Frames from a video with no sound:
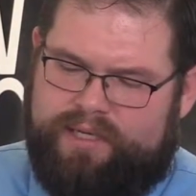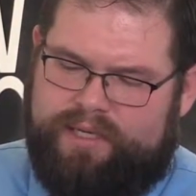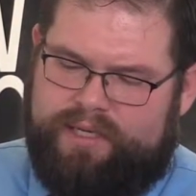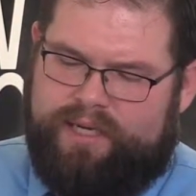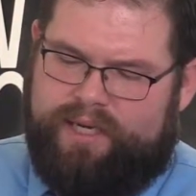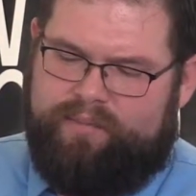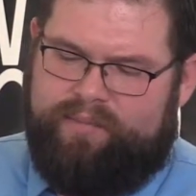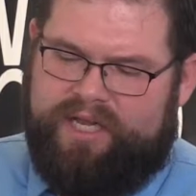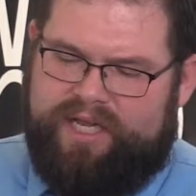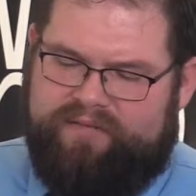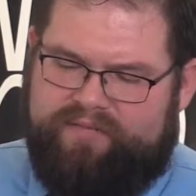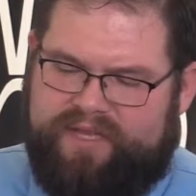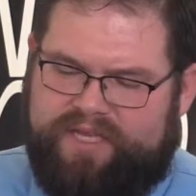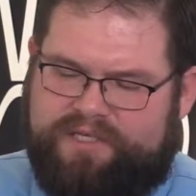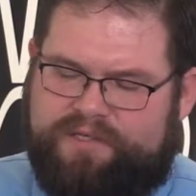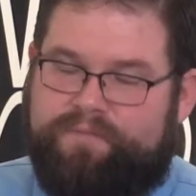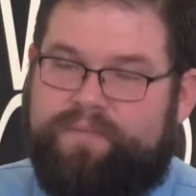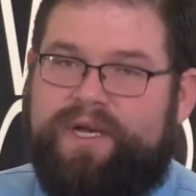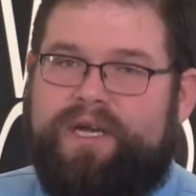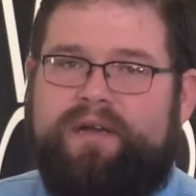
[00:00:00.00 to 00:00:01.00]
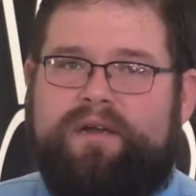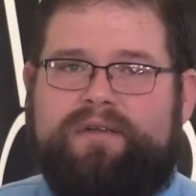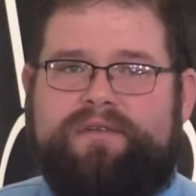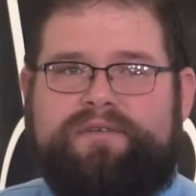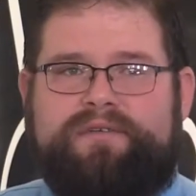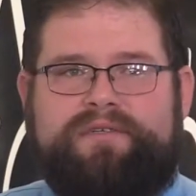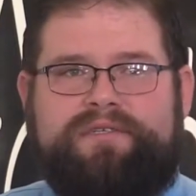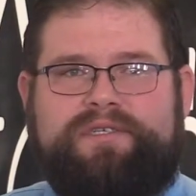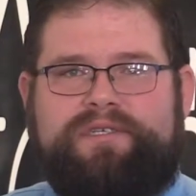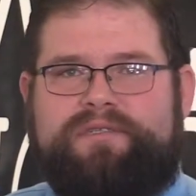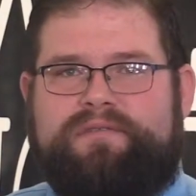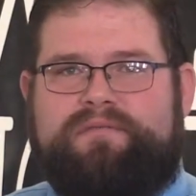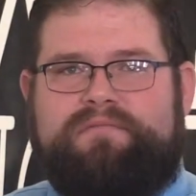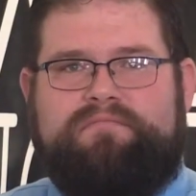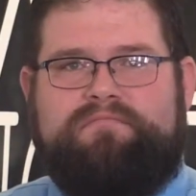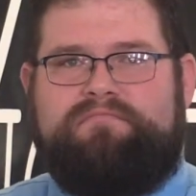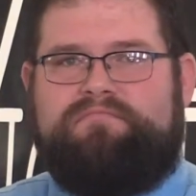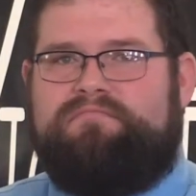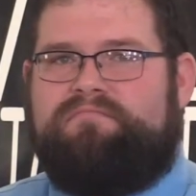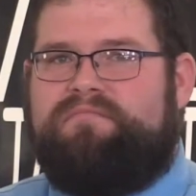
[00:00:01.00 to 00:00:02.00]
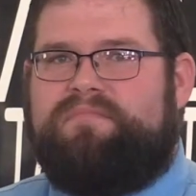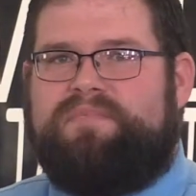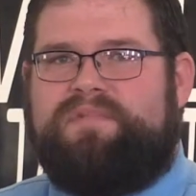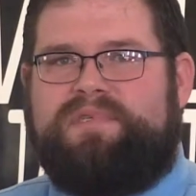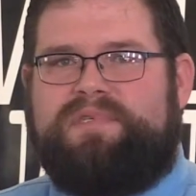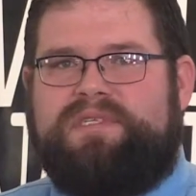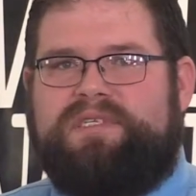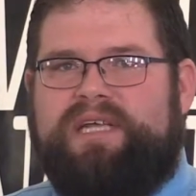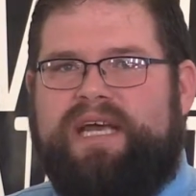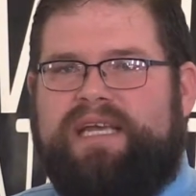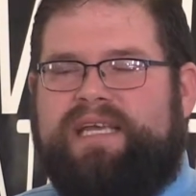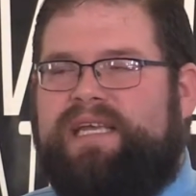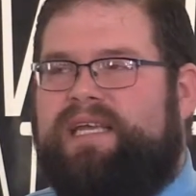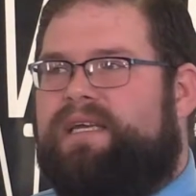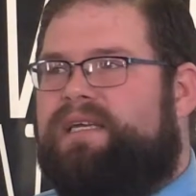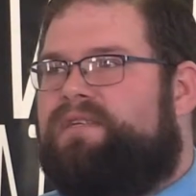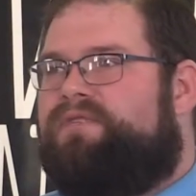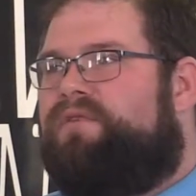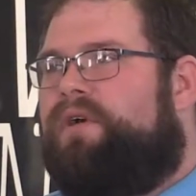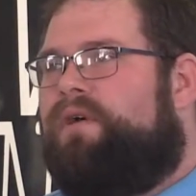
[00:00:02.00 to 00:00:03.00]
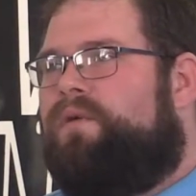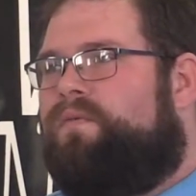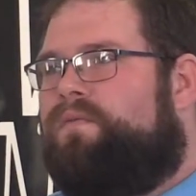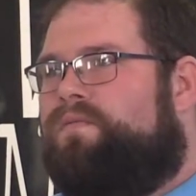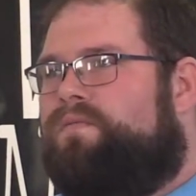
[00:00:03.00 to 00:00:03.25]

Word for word: I believe these spirits are just taking control.